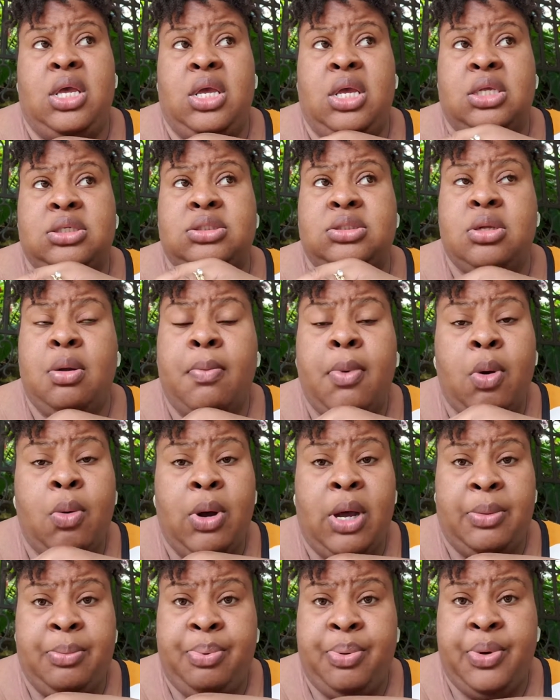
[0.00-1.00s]
is, number
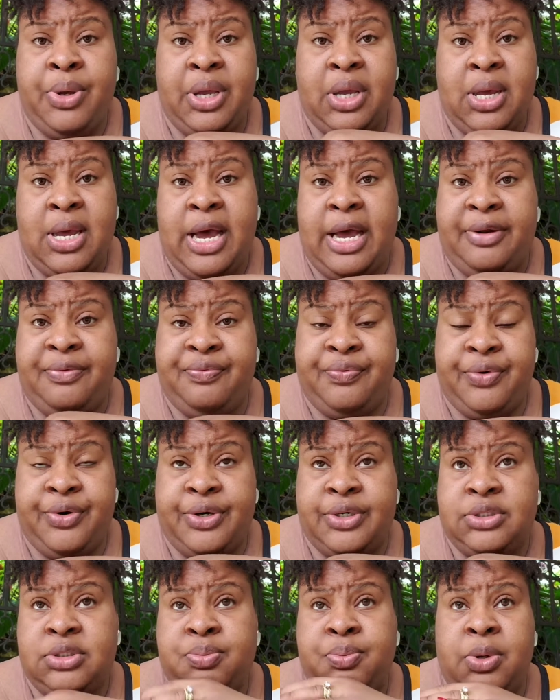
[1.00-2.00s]
one, putting God
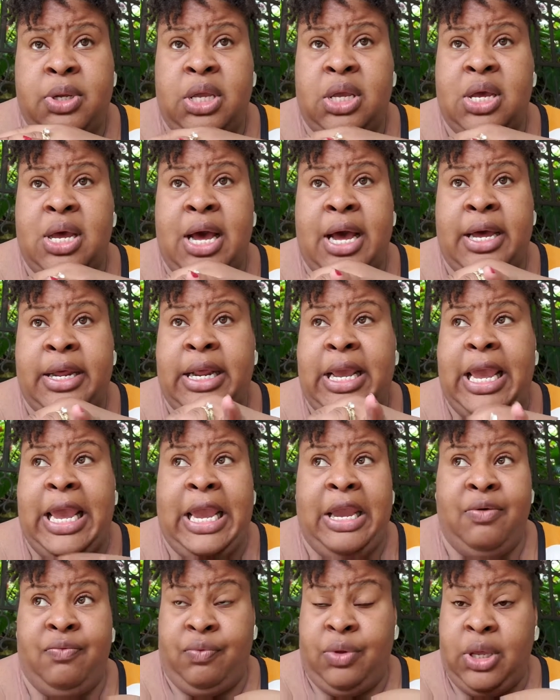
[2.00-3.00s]
first, putting God
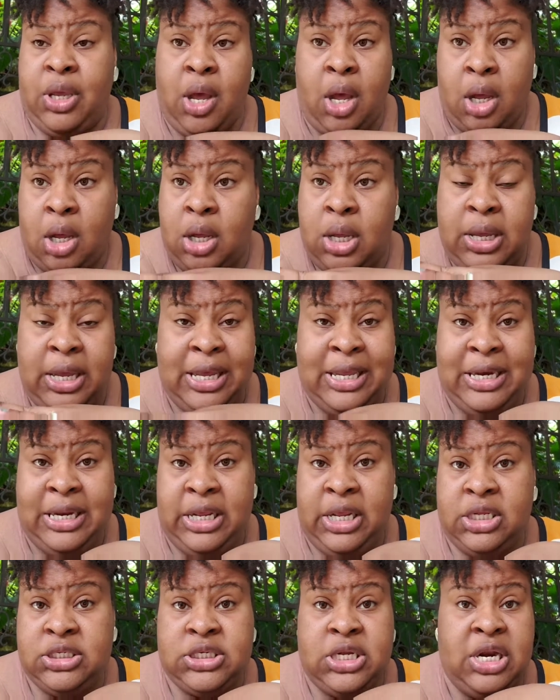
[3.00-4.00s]
in
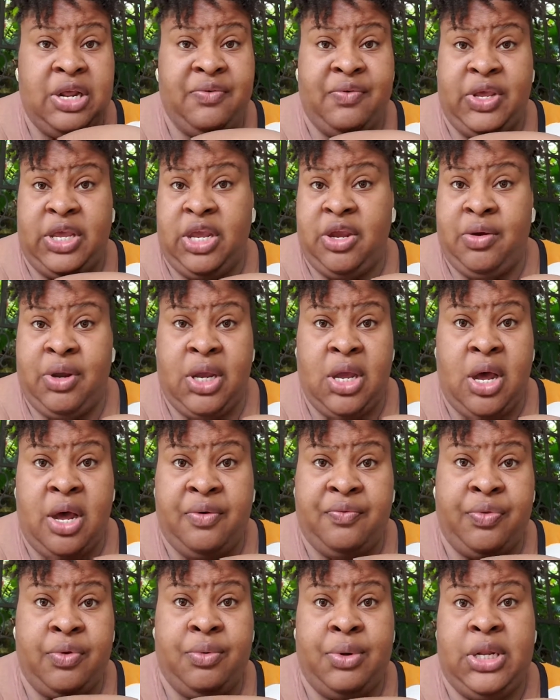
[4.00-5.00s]
each and every area
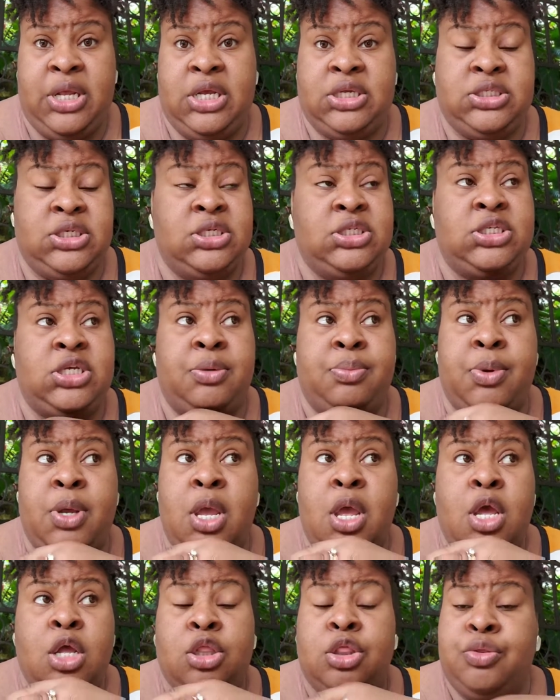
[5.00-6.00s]
of the relationship,
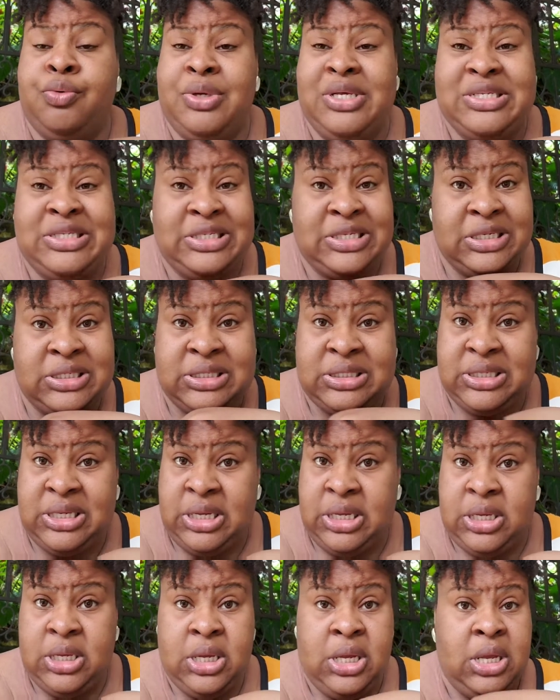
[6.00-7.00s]

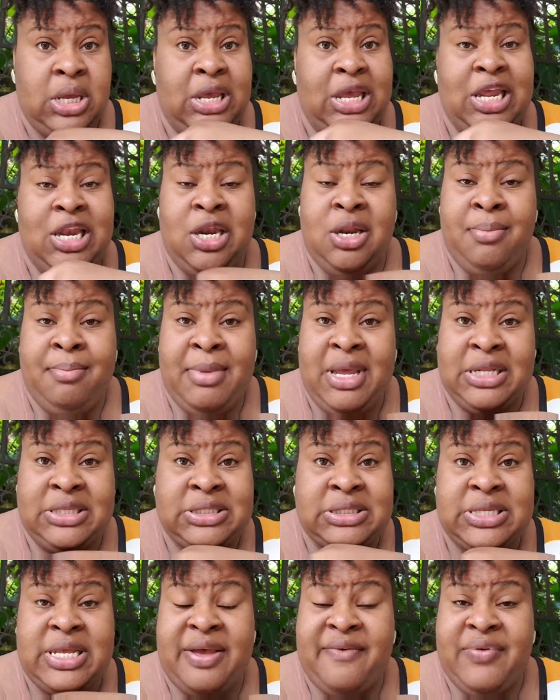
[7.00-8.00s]
360 in the
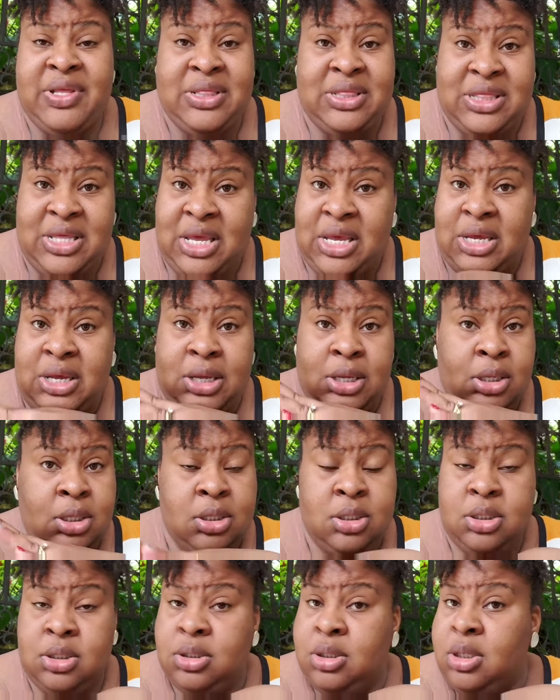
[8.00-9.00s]
midst, everything.
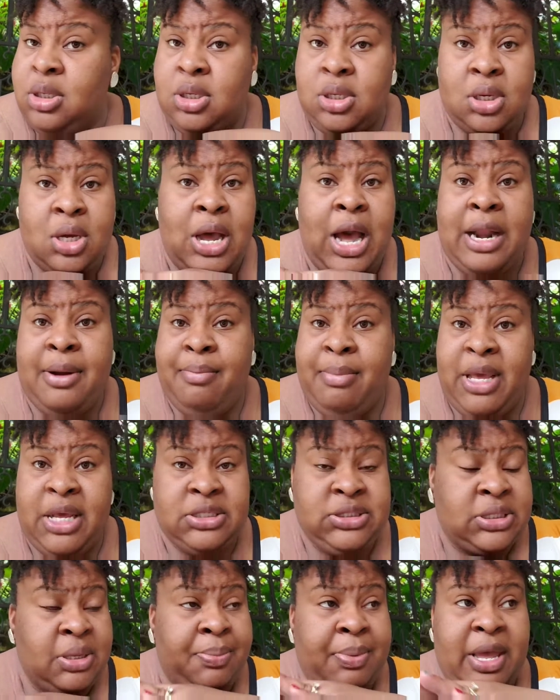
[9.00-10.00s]
God
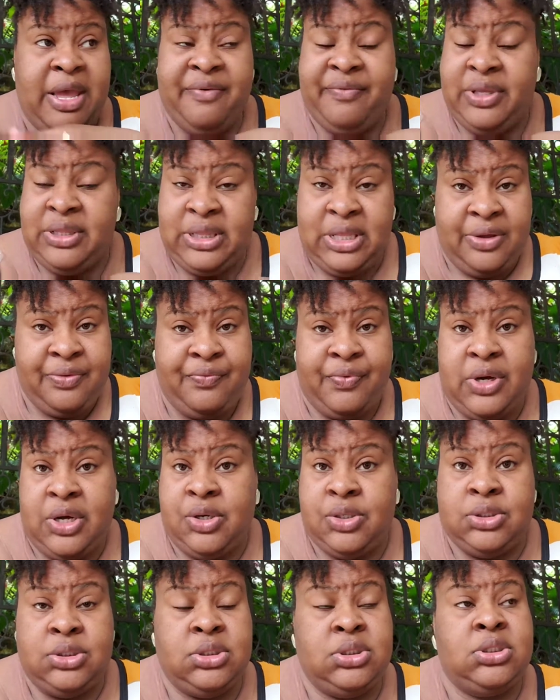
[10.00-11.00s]
makes up everything for
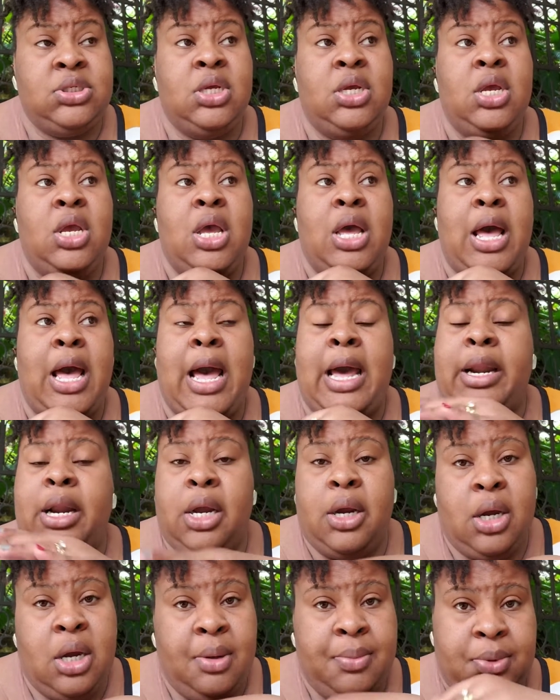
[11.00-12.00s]
us, and
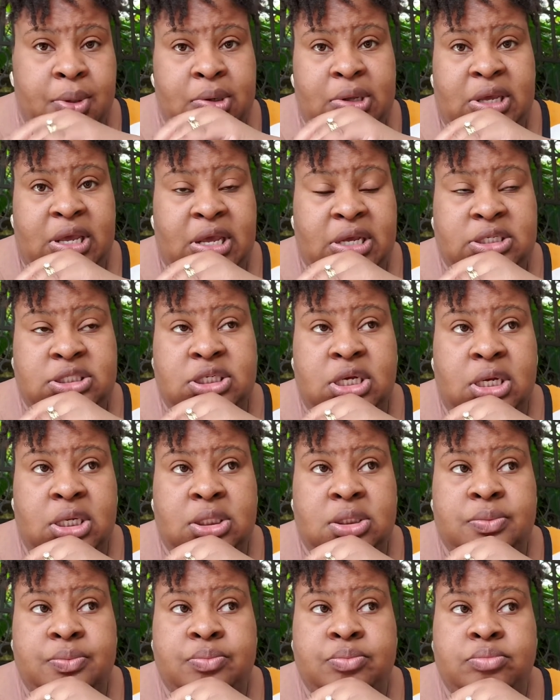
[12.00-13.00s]
our
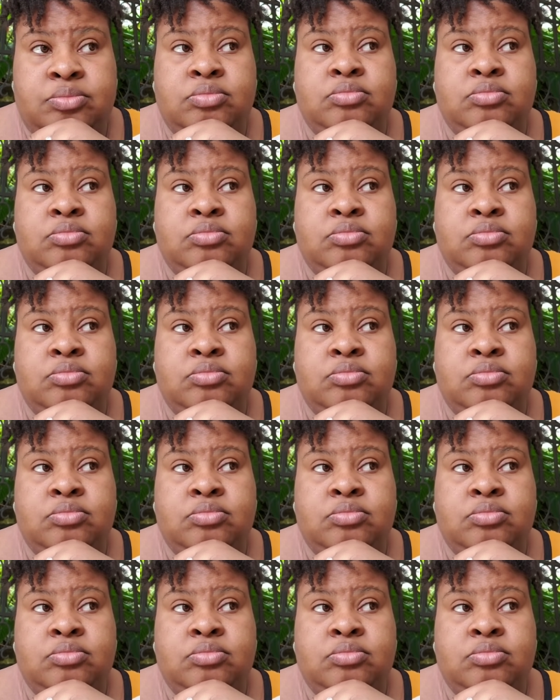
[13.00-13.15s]
communication.